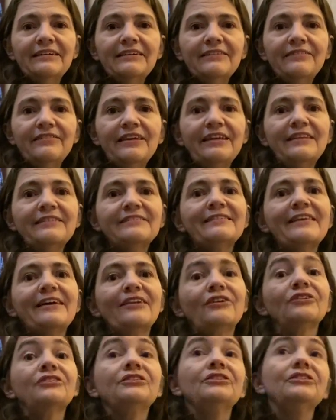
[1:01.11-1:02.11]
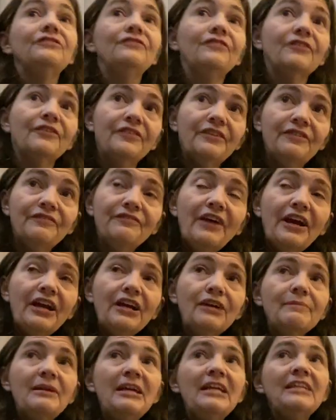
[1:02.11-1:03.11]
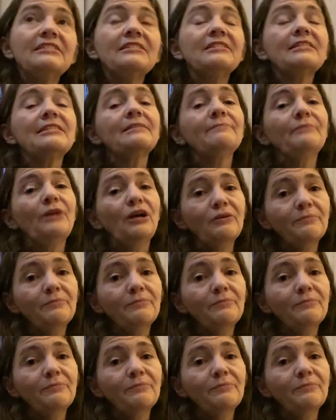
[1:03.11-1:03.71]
things that are good for the environment, small